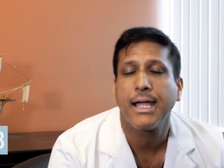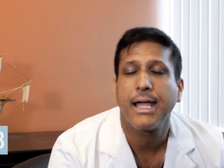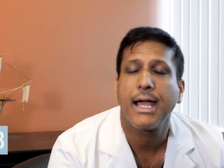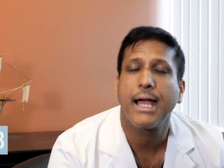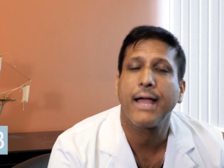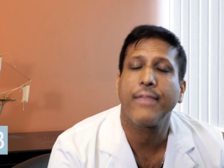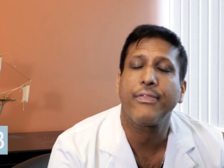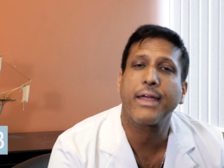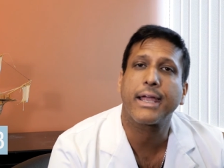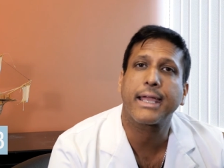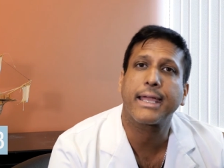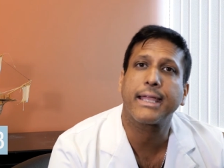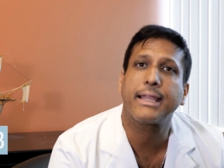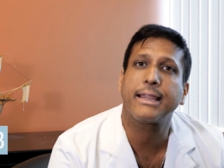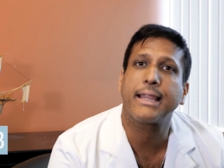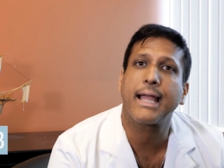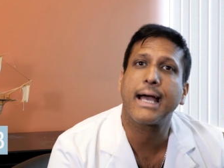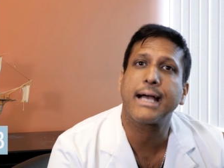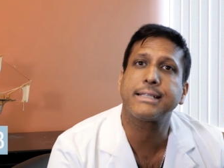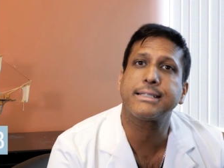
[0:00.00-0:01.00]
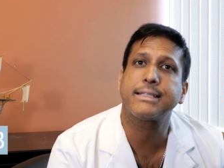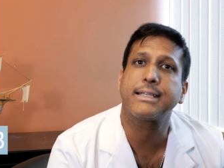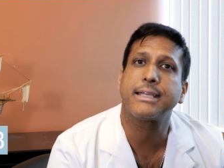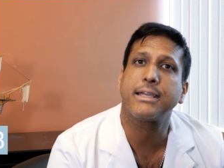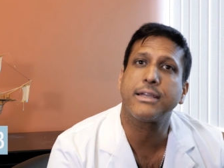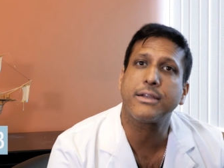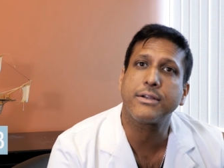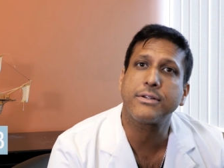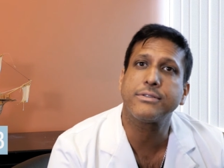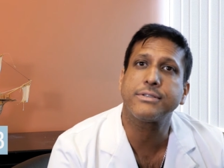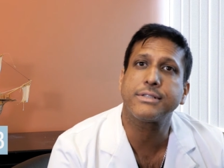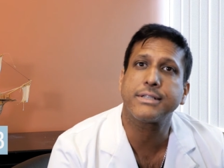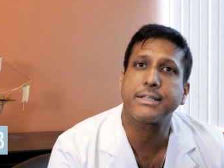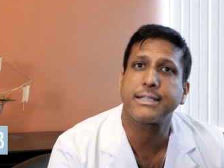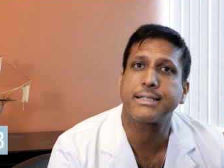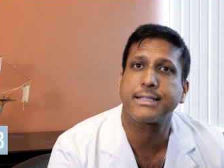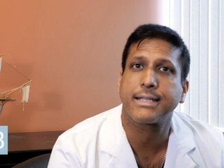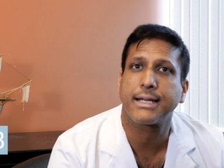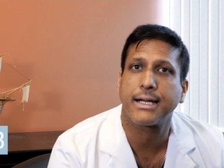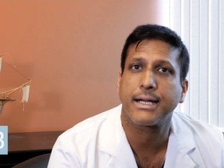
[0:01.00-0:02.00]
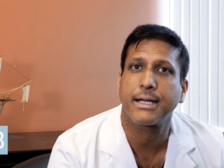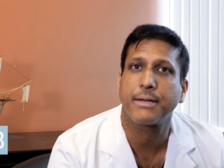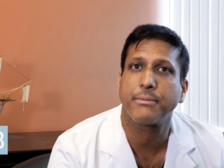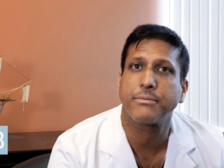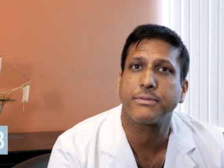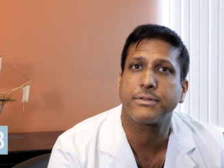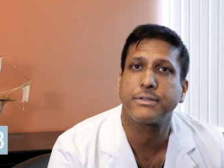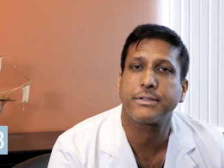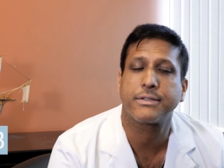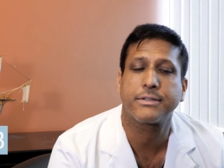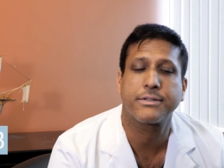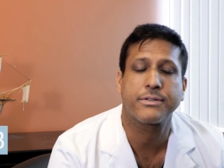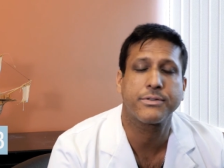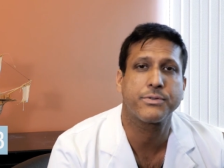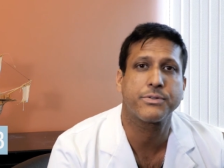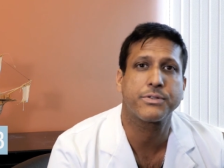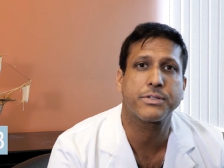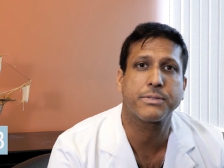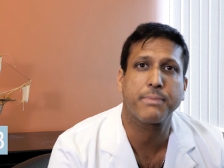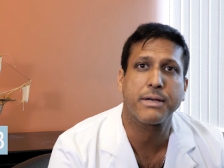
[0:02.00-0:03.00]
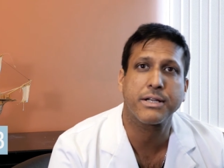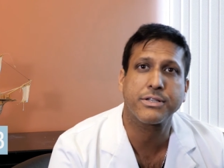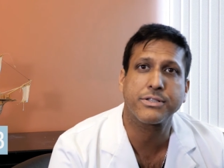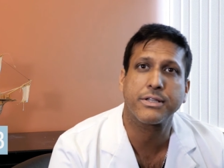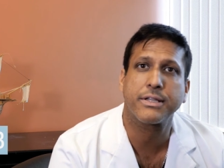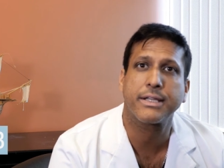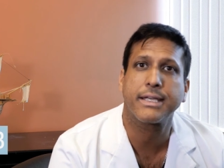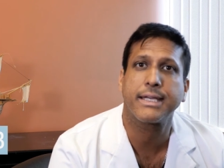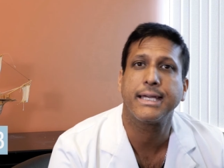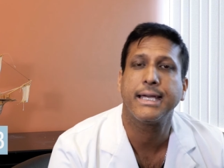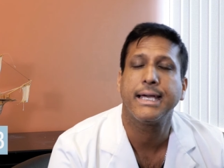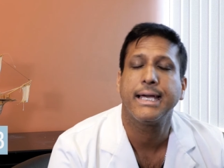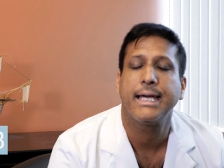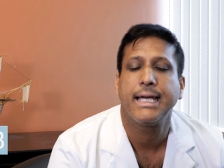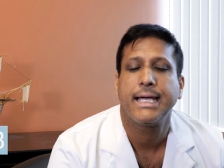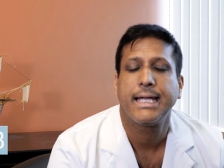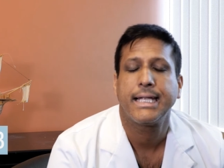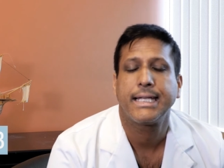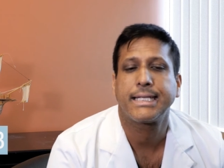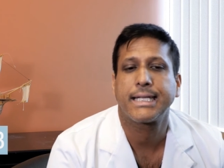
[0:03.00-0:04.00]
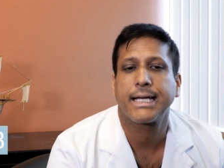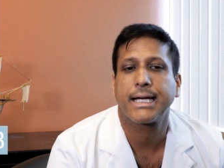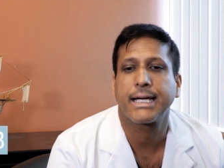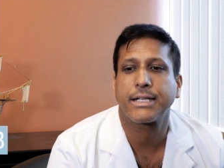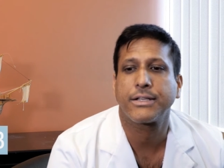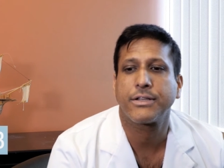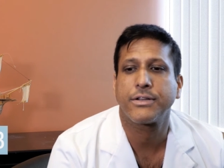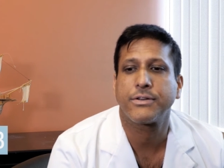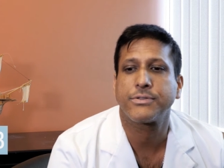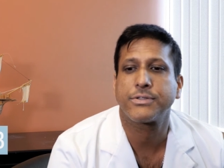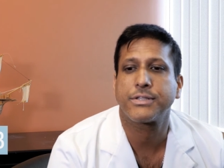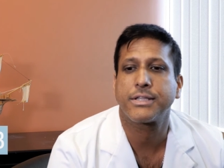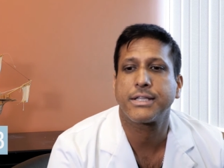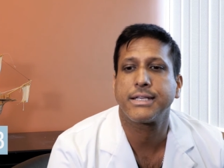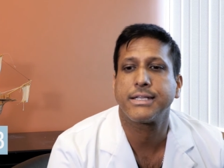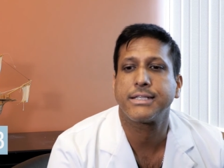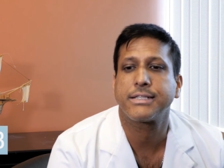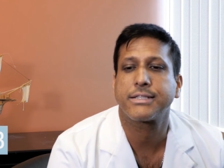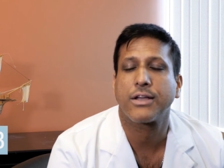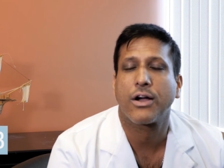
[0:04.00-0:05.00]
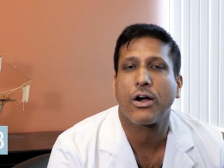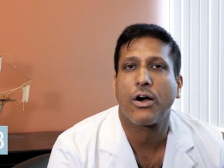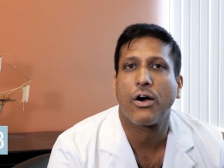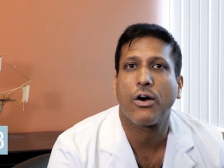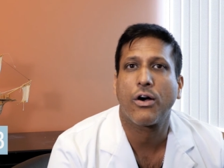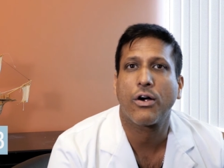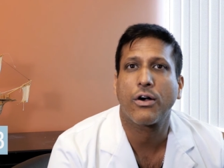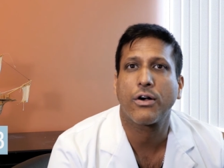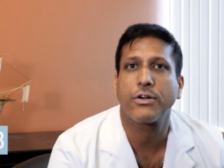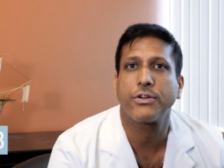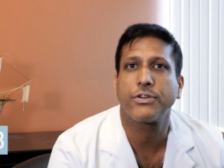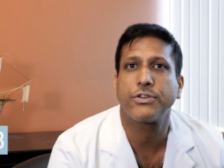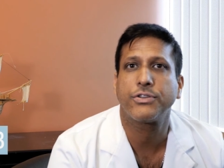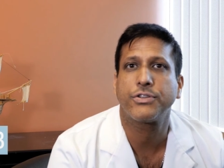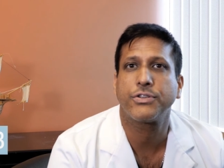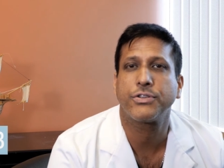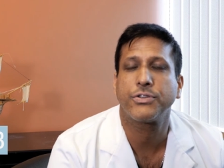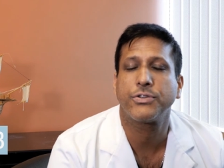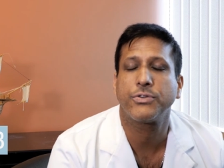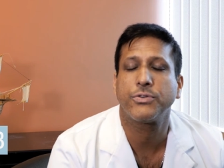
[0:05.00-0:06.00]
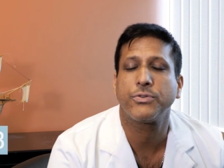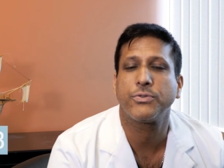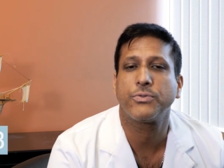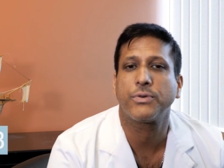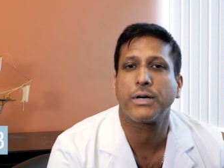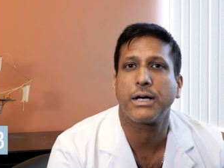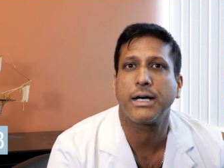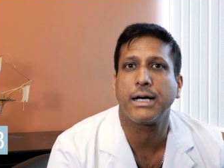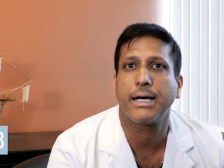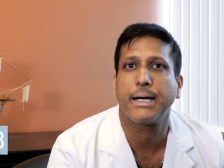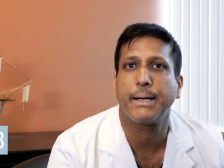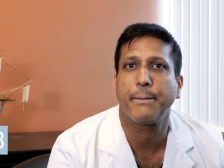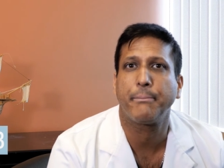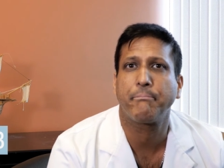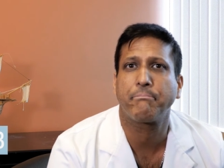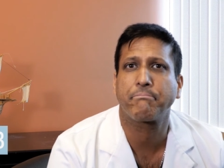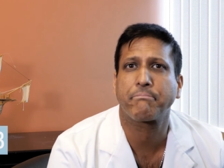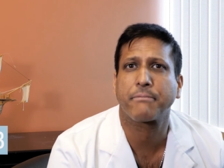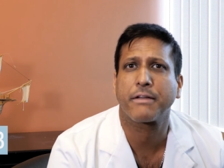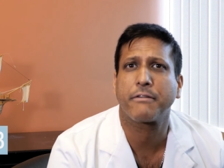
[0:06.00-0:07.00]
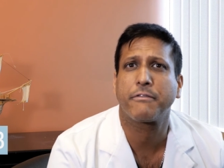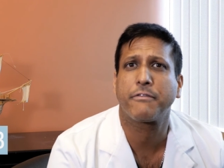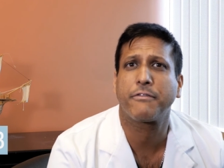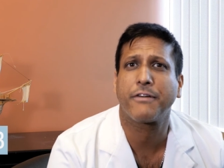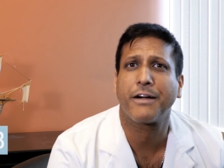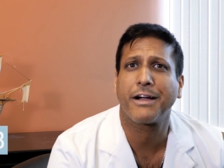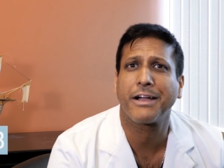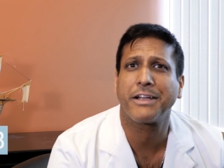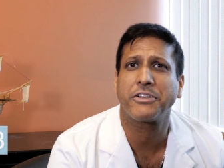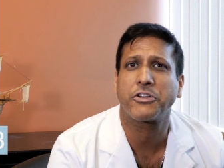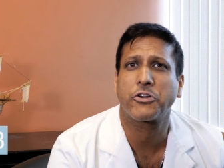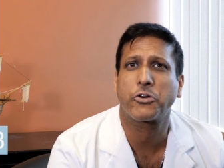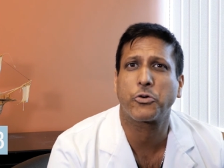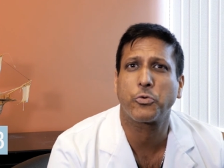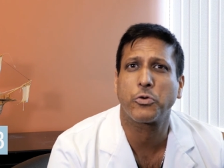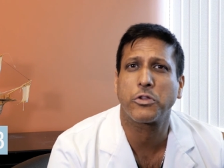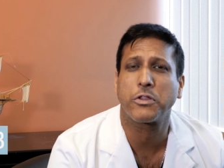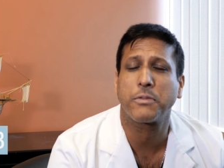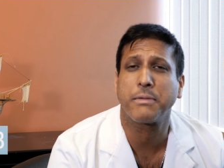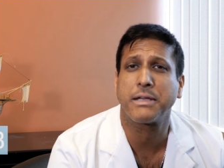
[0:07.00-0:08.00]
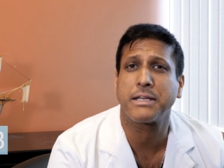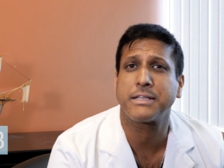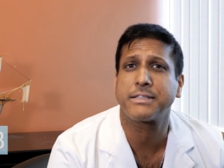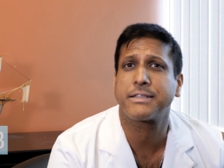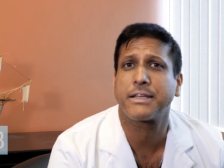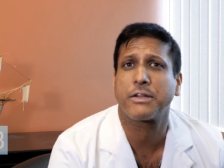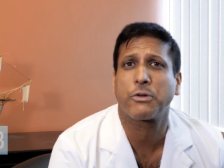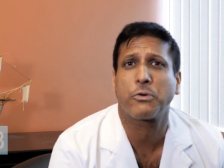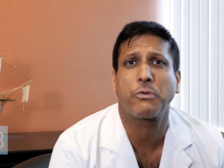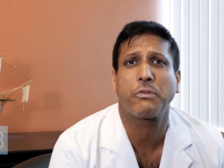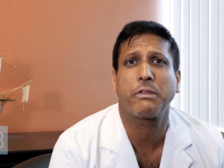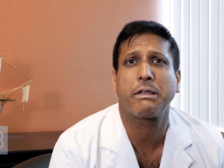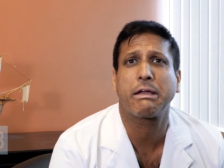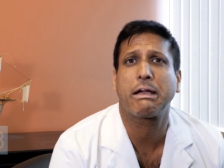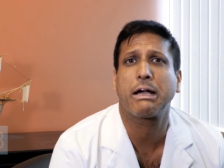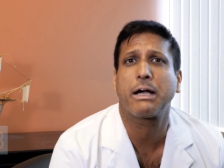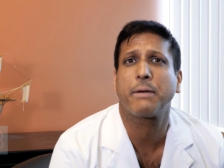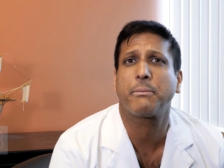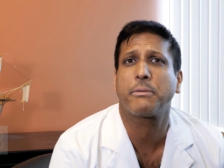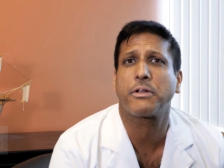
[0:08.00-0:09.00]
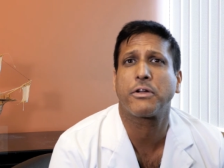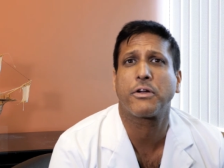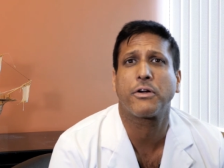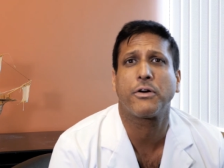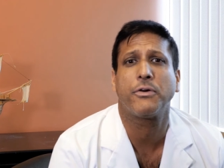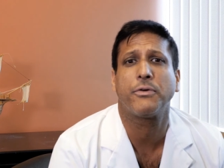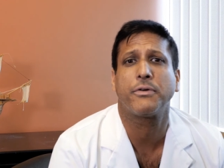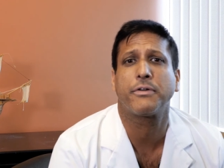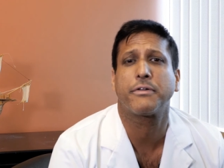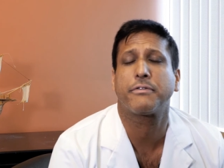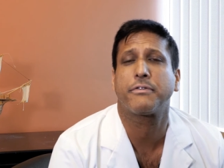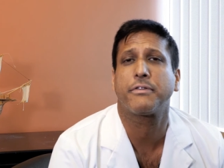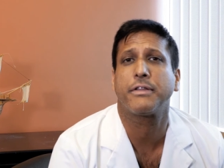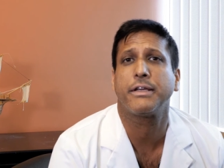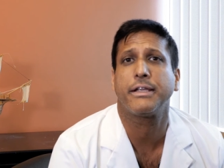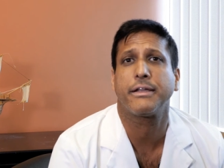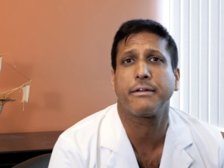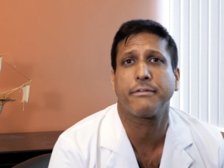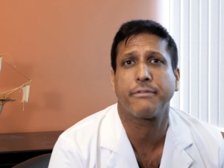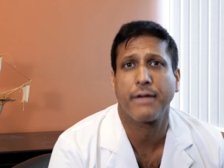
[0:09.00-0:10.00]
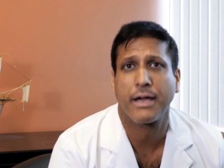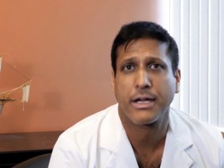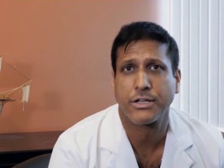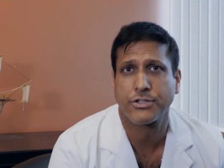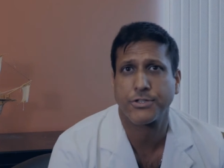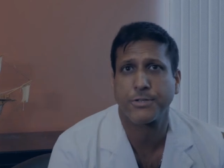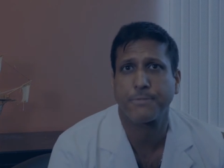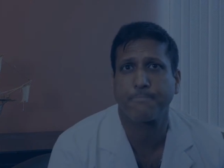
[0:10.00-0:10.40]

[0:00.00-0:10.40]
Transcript: and that can last years at a time to especially diagnose these hard to find arrhythmias that only come and go in a fleeting fashion.